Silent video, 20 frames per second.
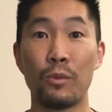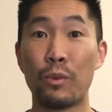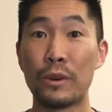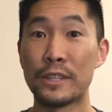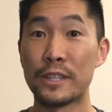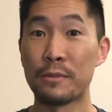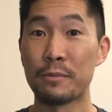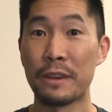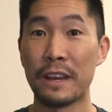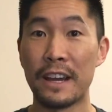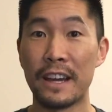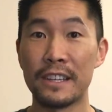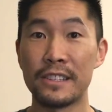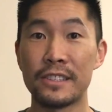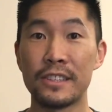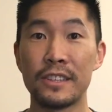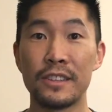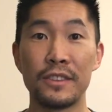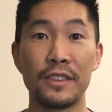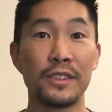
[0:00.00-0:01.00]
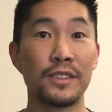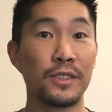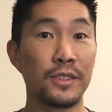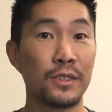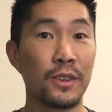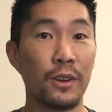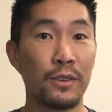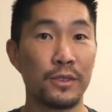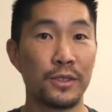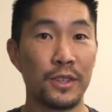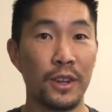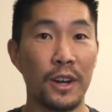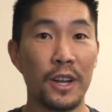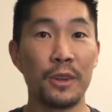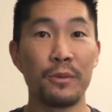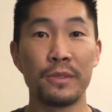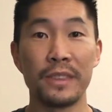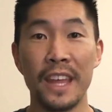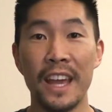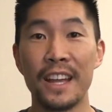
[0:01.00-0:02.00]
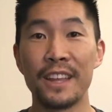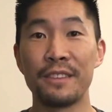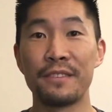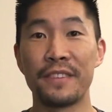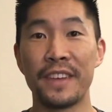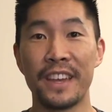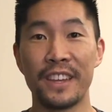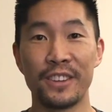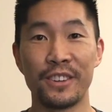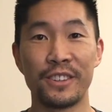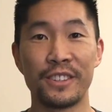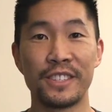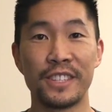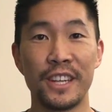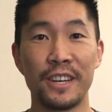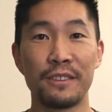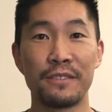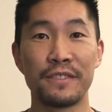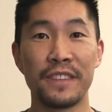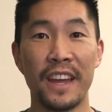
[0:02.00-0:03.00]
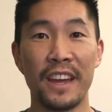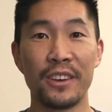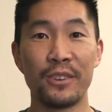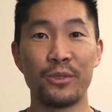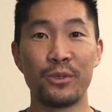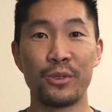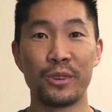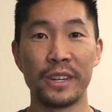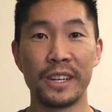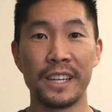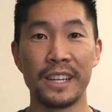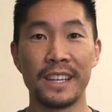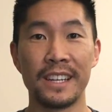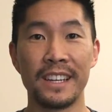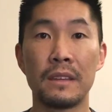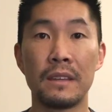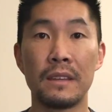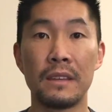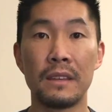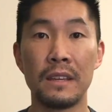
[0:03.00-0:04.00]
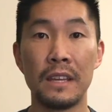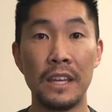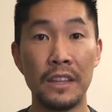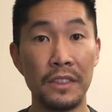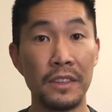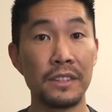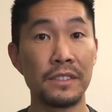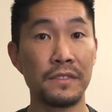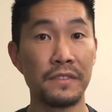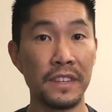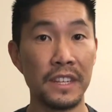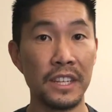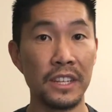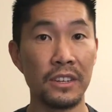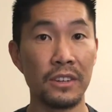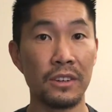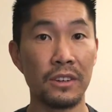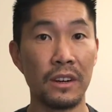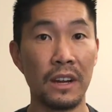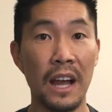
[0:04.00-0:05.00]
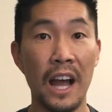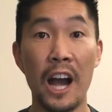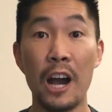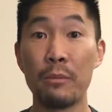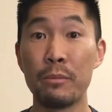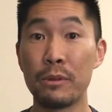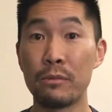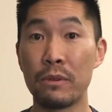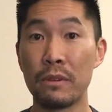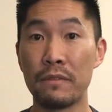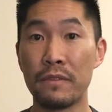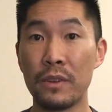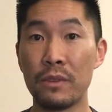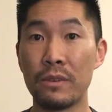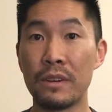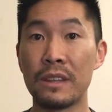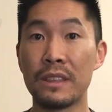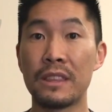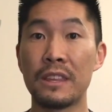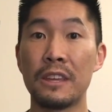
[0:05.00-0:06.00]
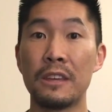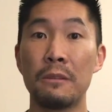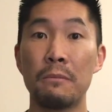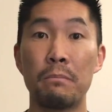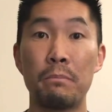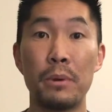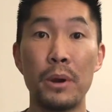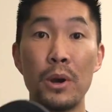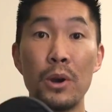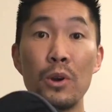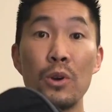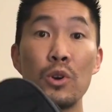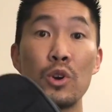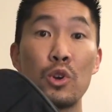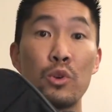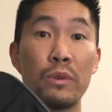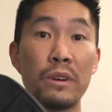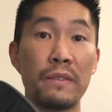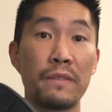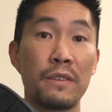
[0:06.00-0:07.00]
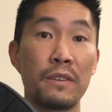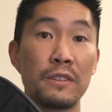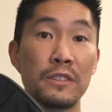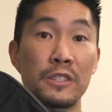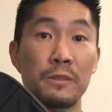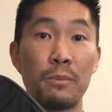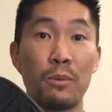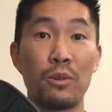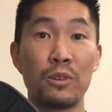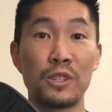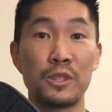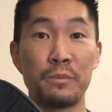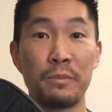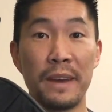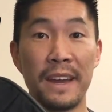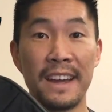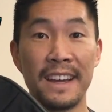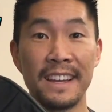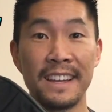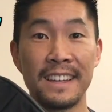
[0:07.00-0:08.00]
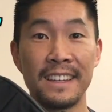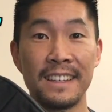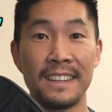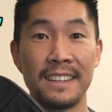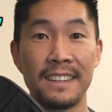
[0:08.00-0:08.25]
What's up, guys? This is Coach Donnie with ElevateYourself.org. In this video, I'll be reviewing the Bow Quiver Sports Bag.